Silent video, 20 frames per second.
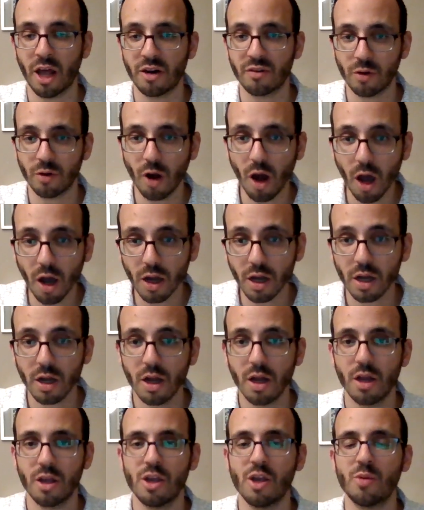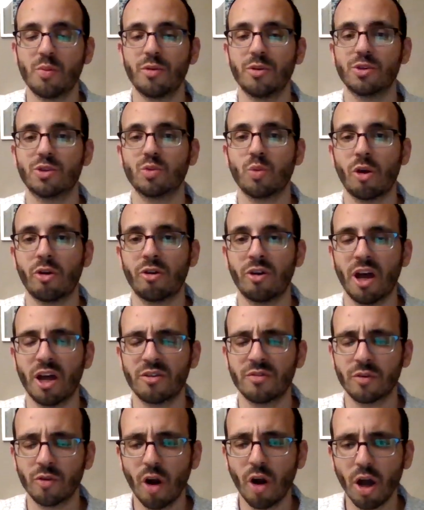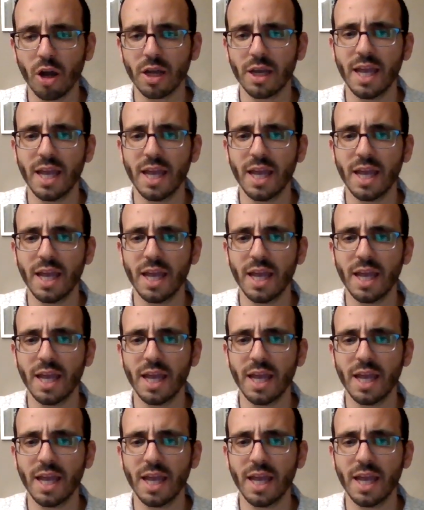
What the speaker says: of a rock, you produced water out of a rock.